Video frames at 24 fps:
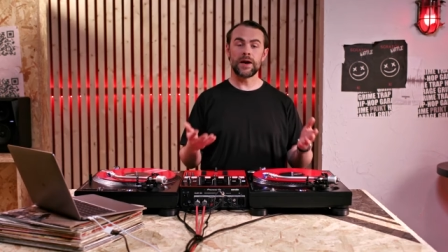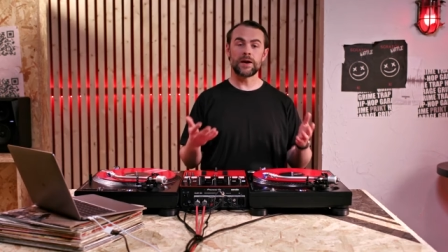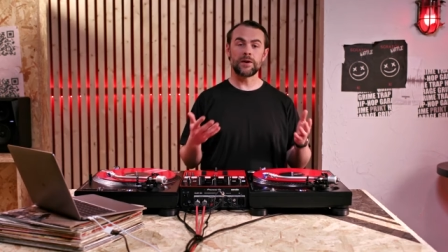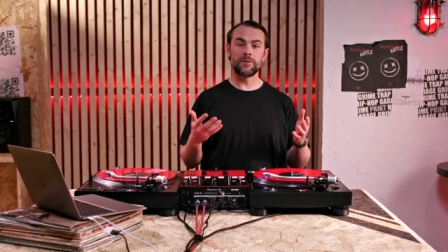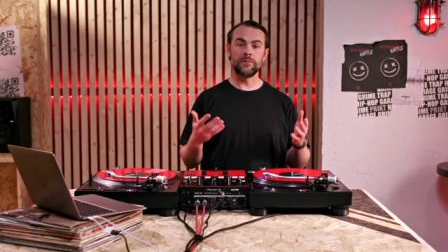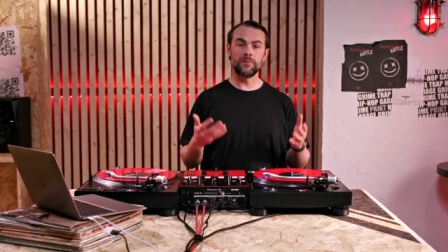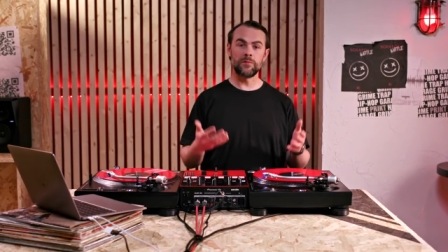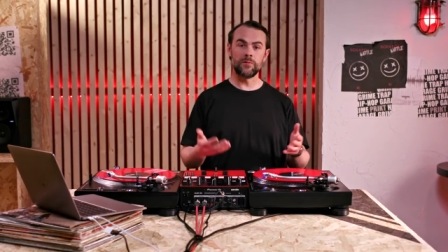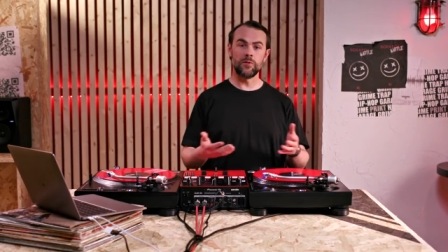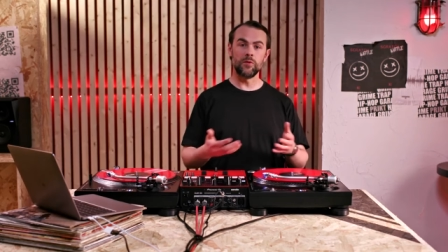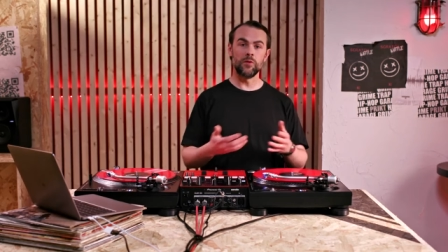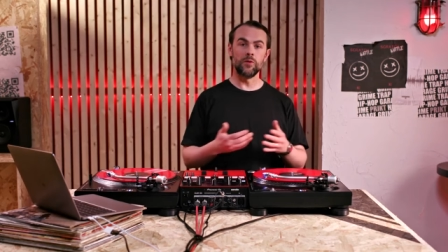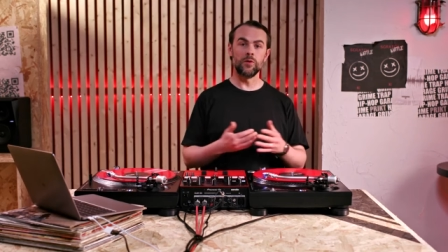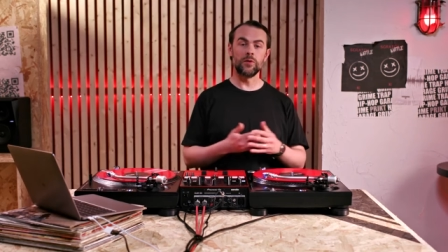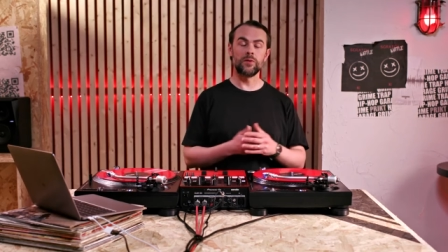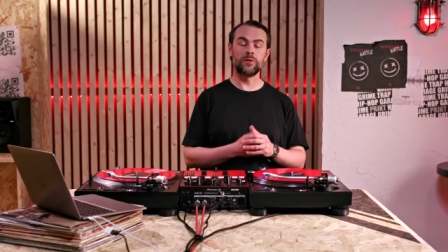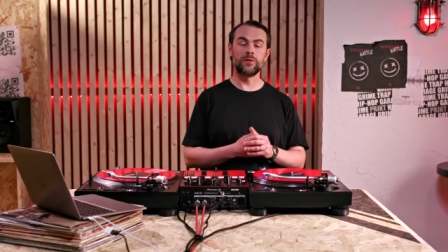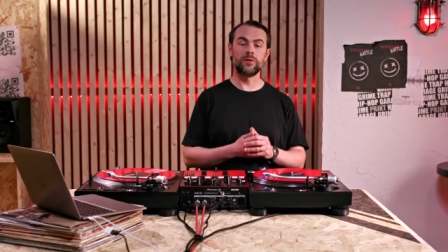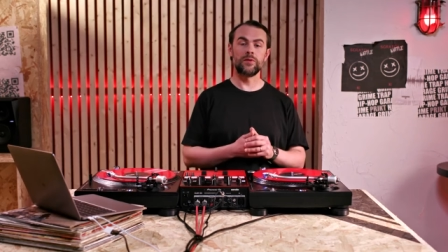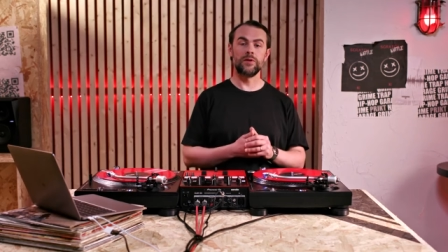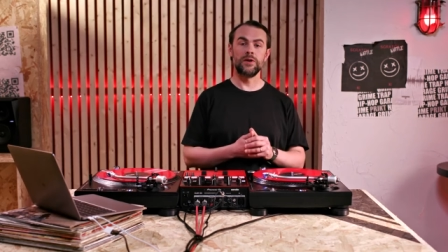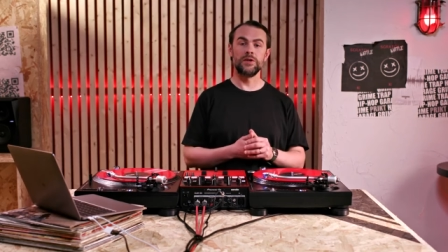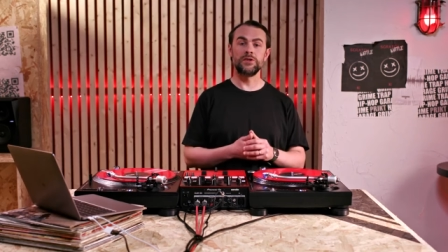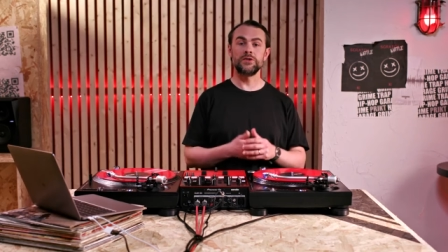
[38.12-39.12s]
back and
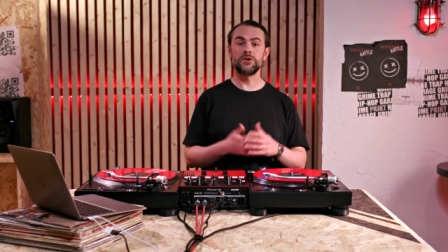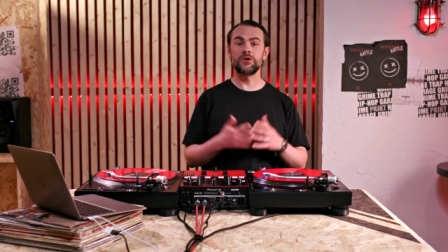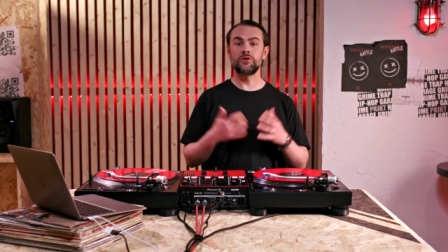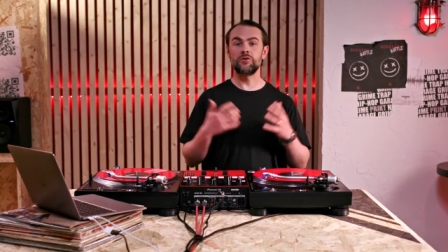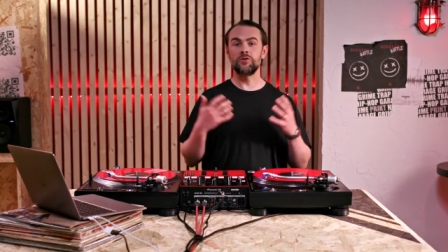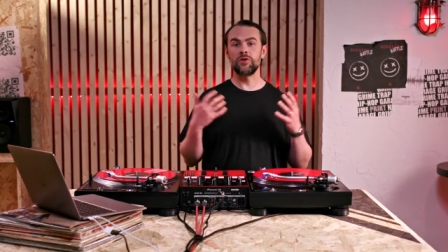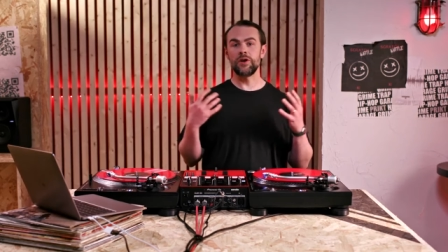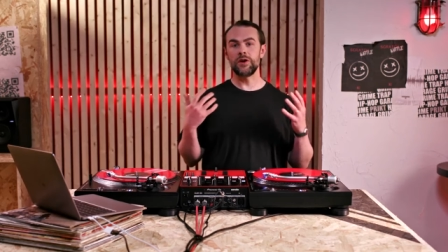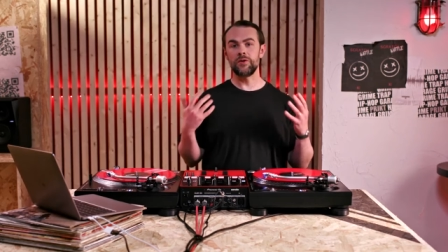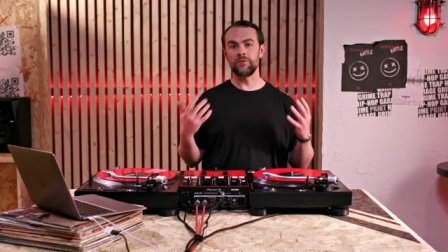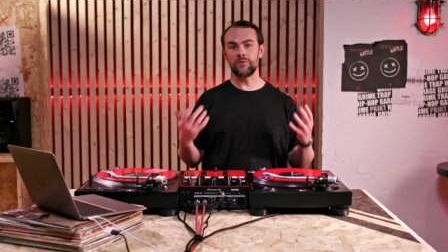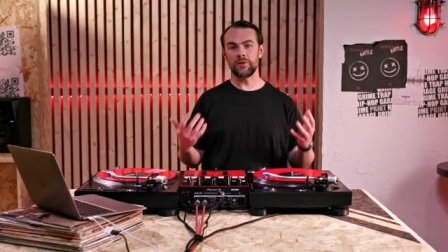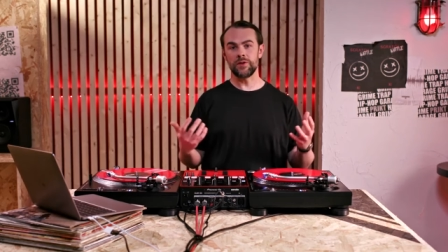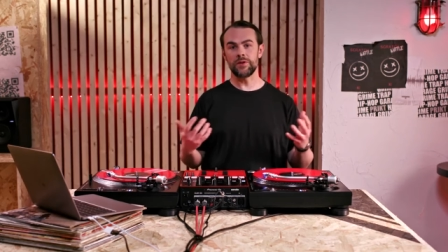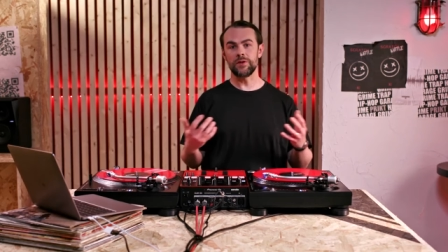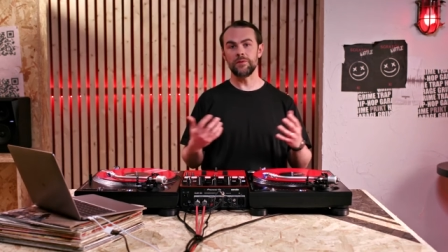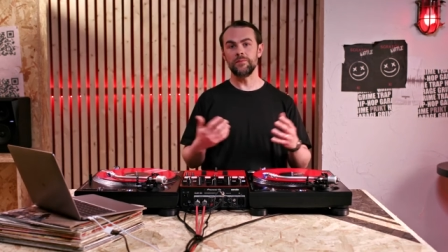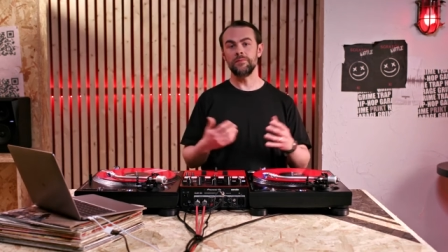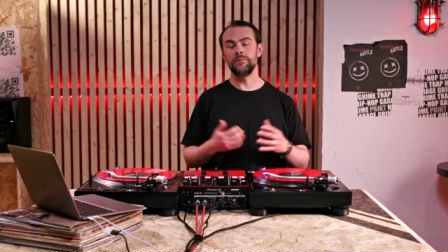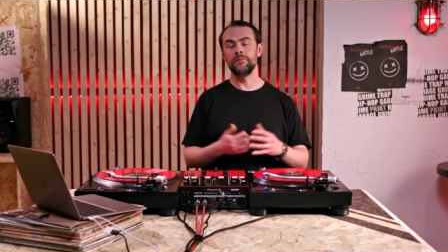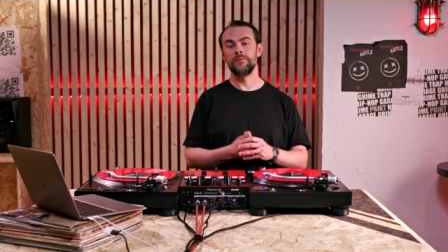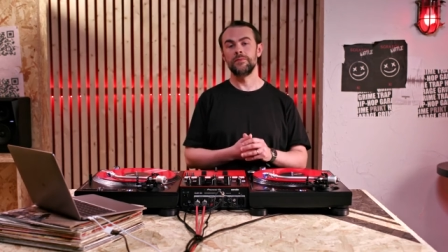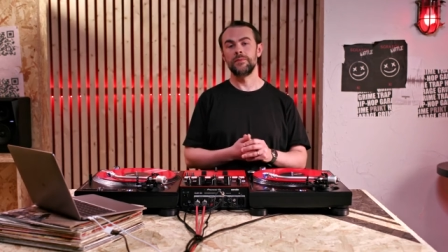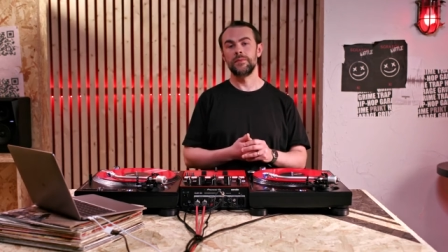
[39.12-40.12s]
forth to create
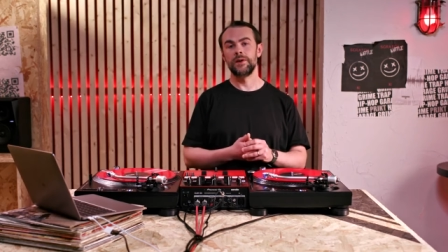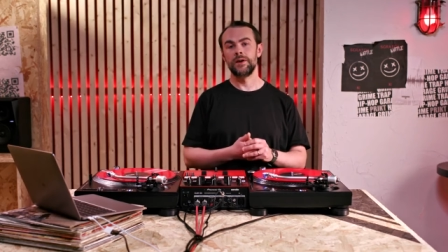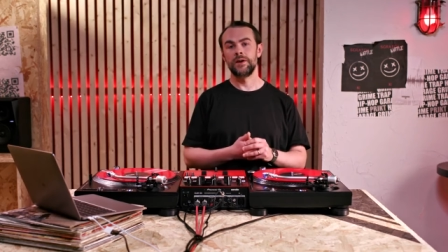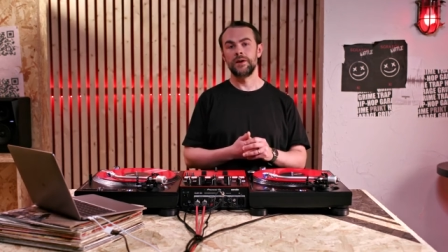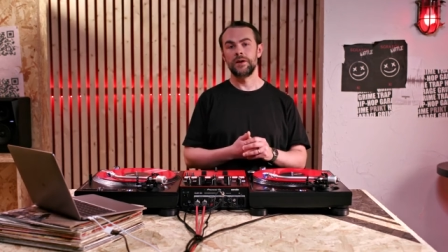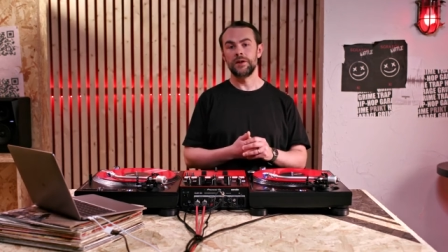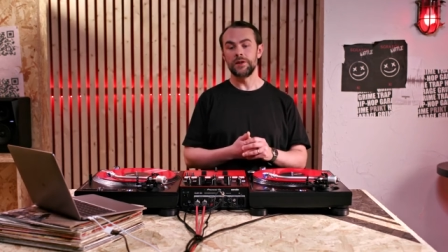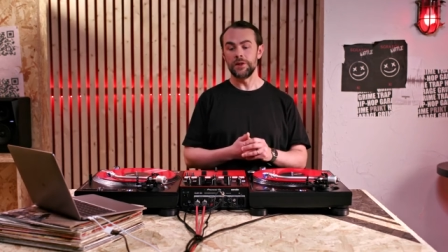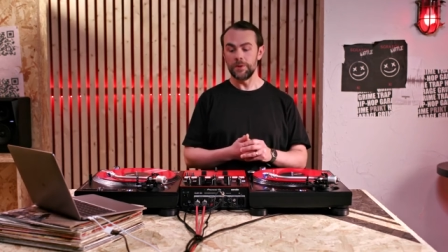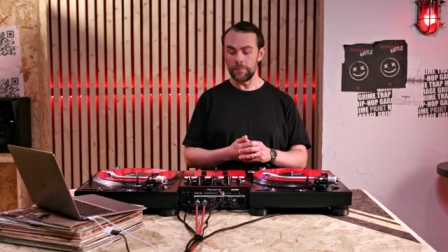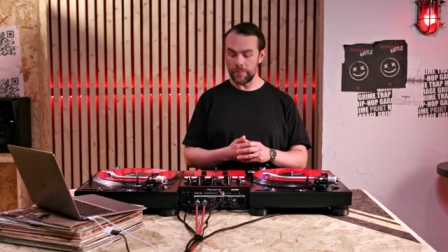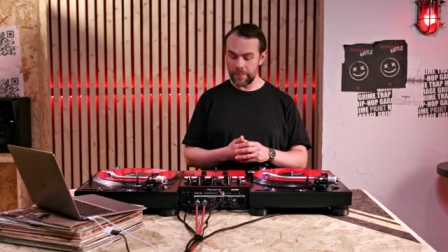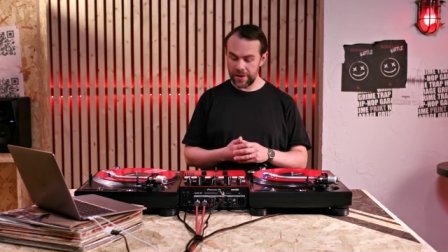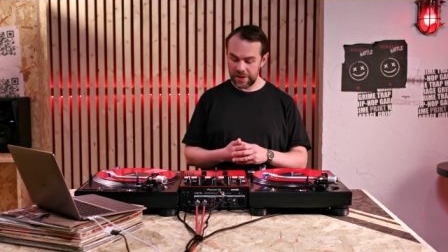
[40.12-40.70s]
rhythm. The